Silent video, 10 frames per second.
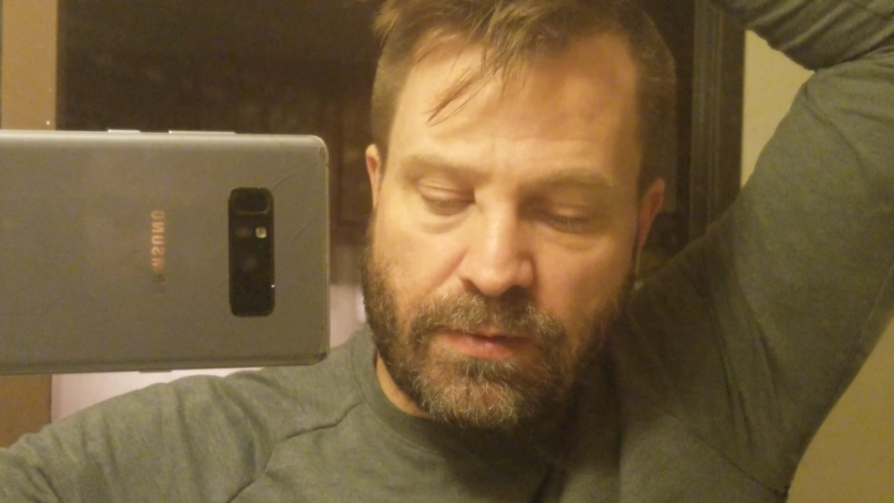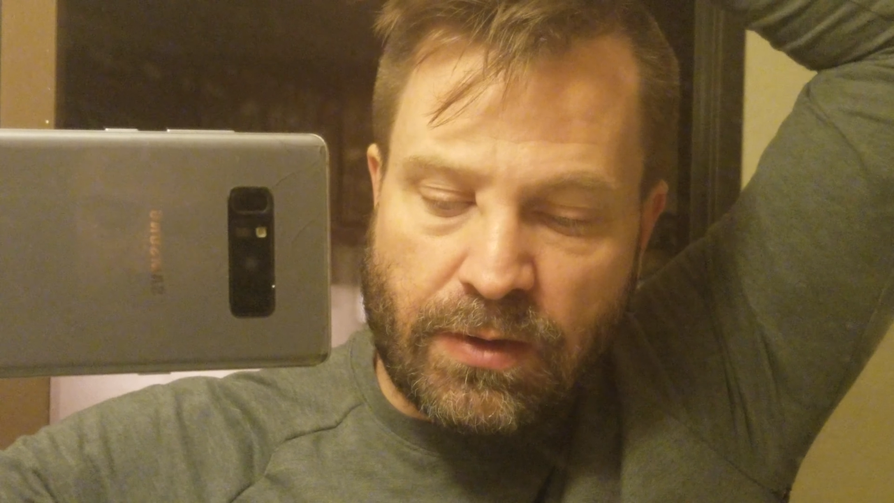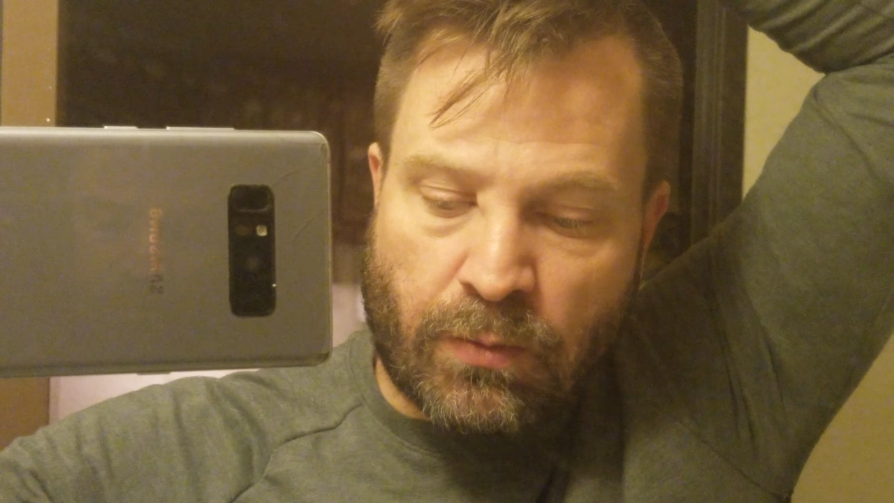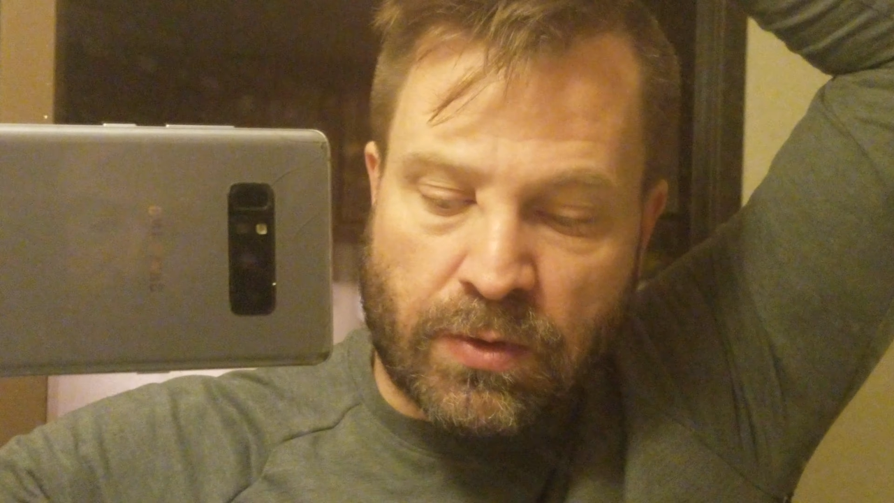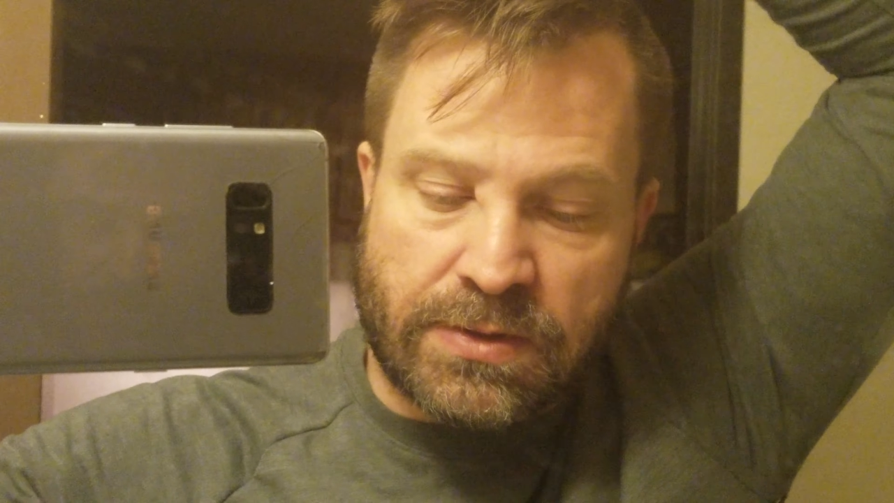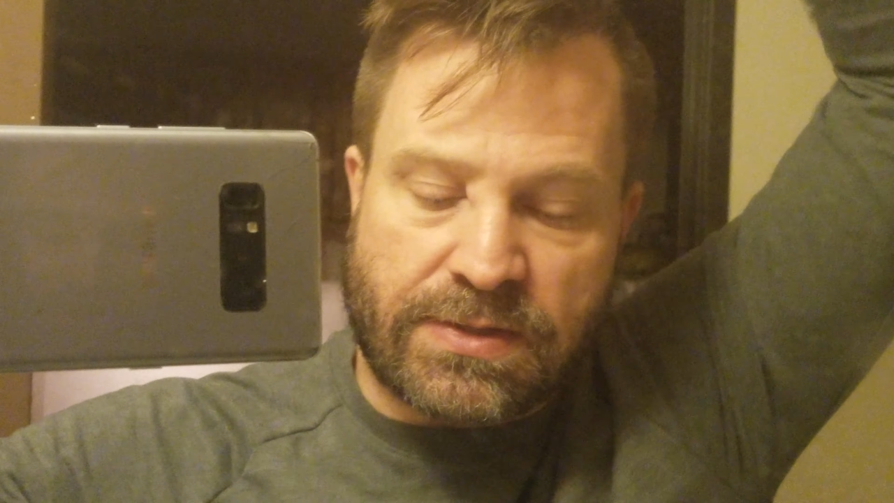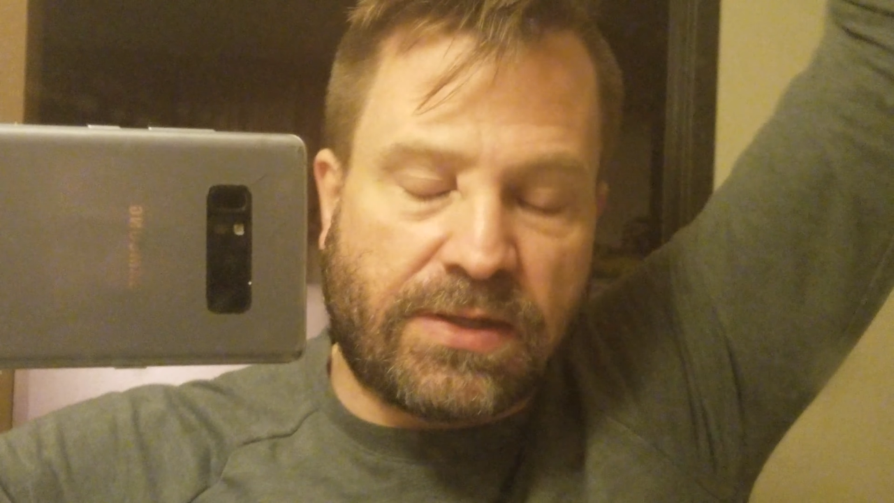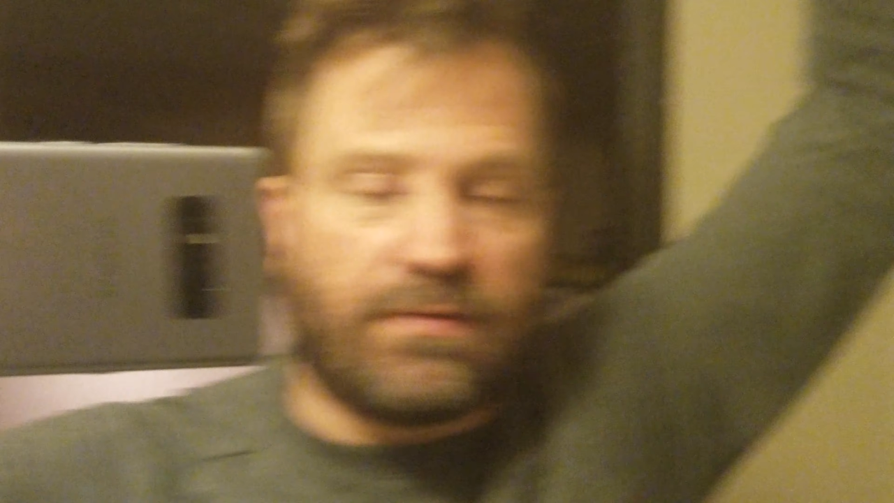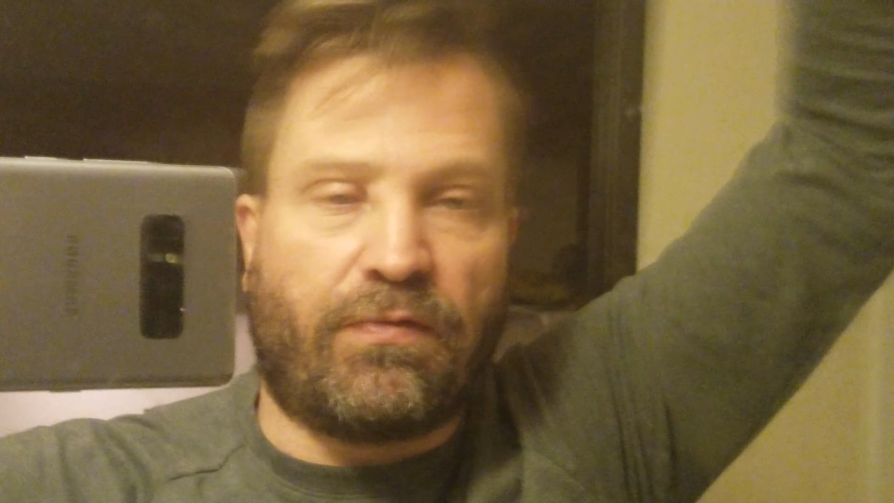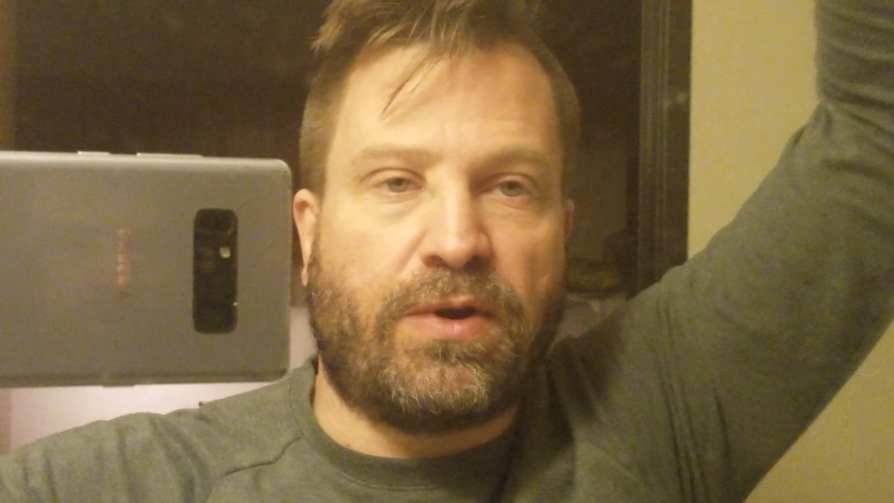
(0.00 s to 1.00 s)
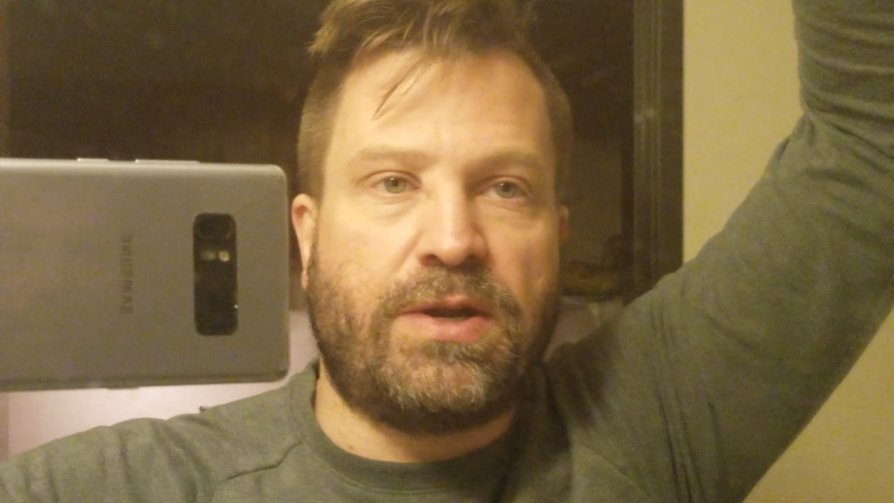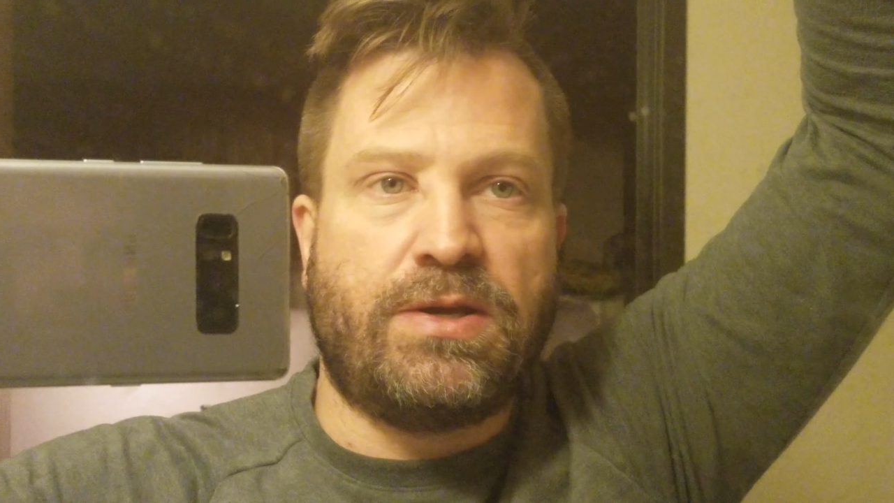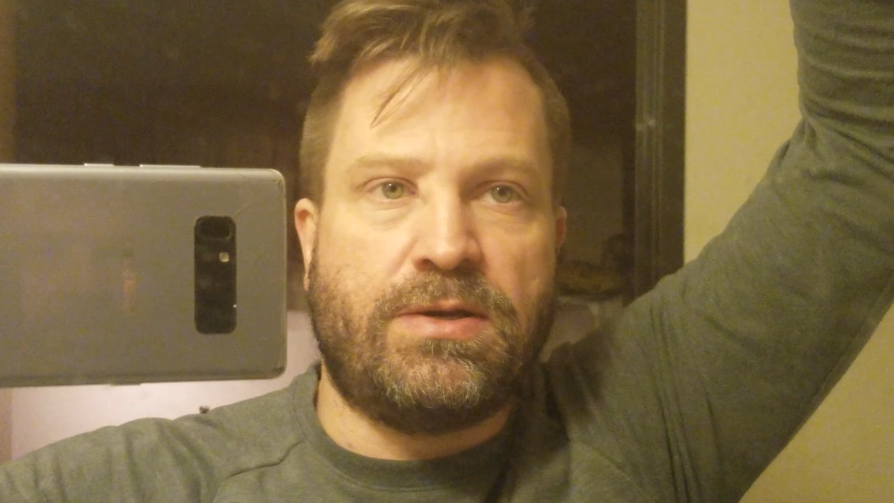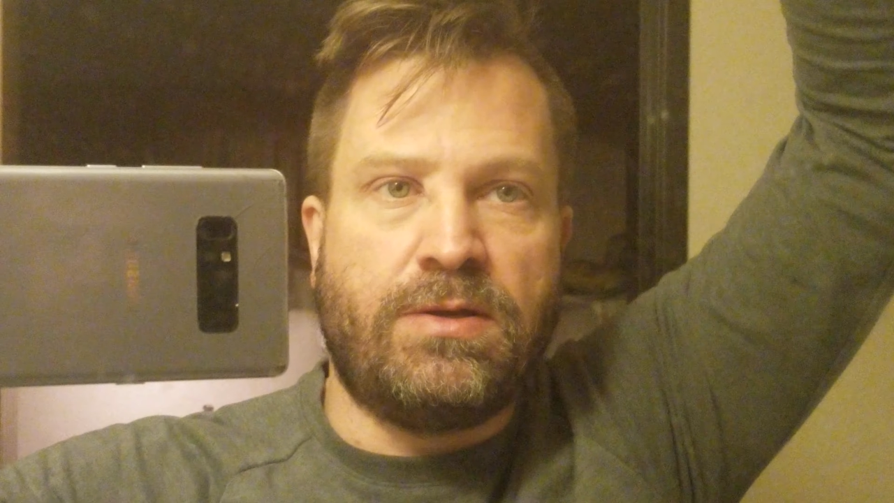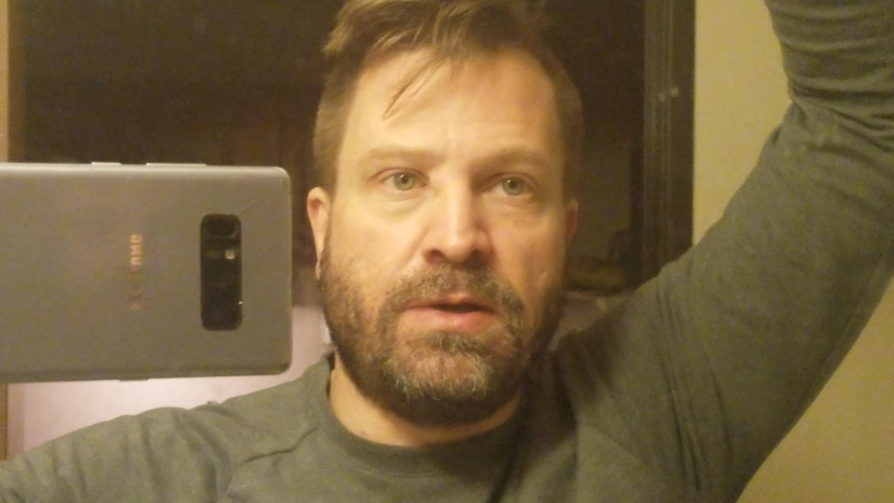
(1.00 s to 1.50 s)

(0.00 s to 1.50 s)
the word schizophrenia.